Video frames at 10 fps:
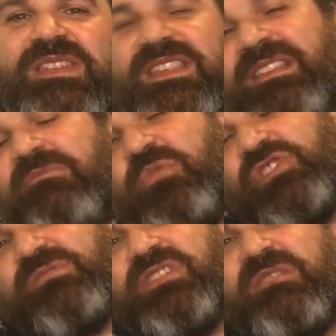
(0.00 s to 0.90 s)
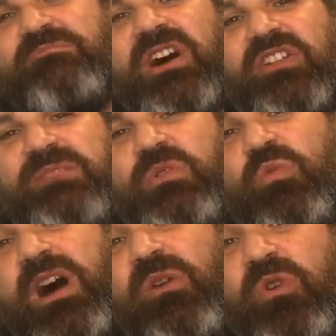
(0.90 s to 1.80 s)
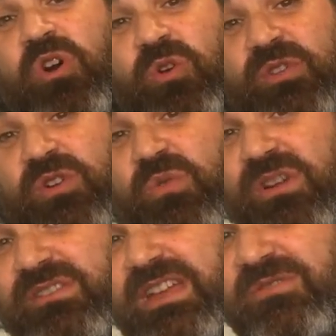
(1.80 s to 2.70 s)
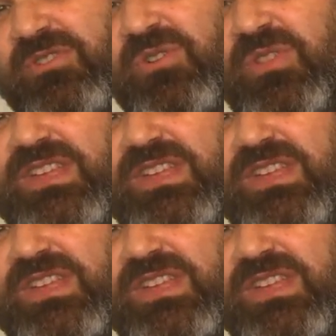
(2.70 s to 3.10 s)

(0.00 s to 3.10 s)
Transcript: this, um, we're just gonna play the melody, but while we're holding the chord, okay? We're gonna hold the E